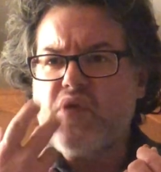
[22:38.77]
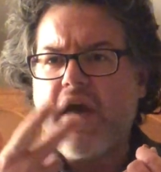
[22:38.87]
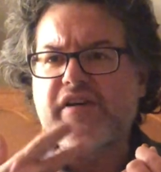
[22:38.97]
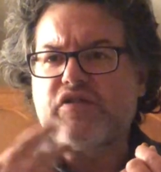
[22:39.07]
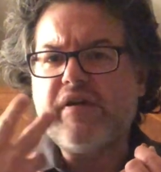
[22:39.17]

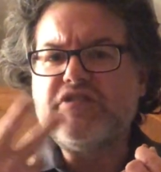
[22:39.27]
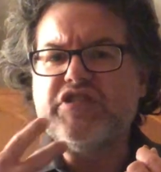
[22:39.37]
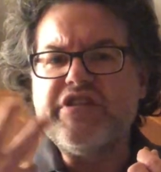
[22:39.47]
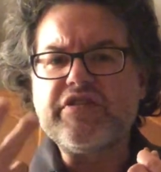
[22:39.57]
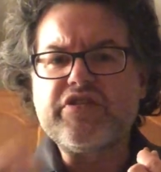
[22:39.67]

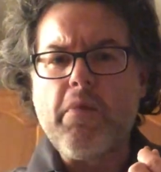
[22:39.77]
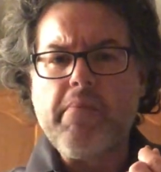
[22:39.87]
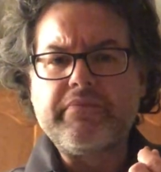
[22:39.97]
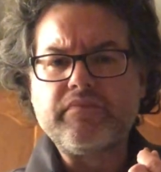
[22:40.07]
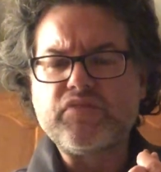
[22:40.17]
crunchiness,
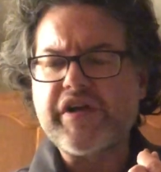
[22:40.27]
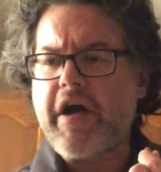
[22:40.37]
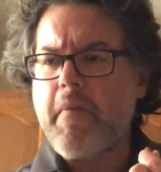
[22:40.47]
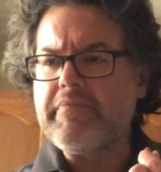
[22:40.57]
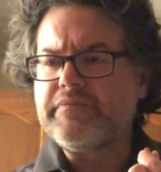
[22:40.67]
like
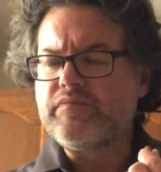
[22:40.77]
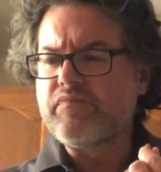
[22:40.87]
and